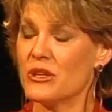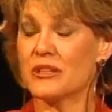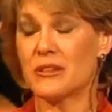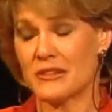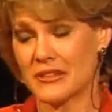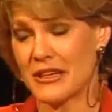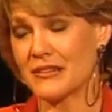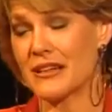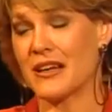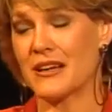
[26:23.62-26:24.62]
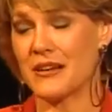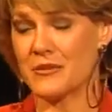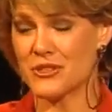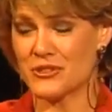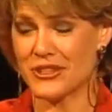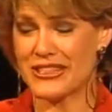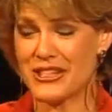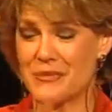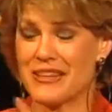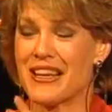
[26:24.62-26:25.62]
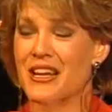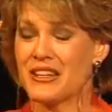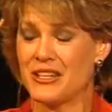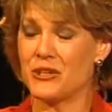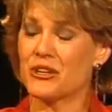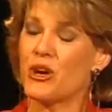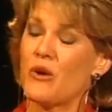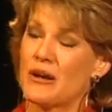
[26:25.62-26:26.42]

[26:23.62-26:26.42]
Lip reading: Well, I was going to tell you about a year ago.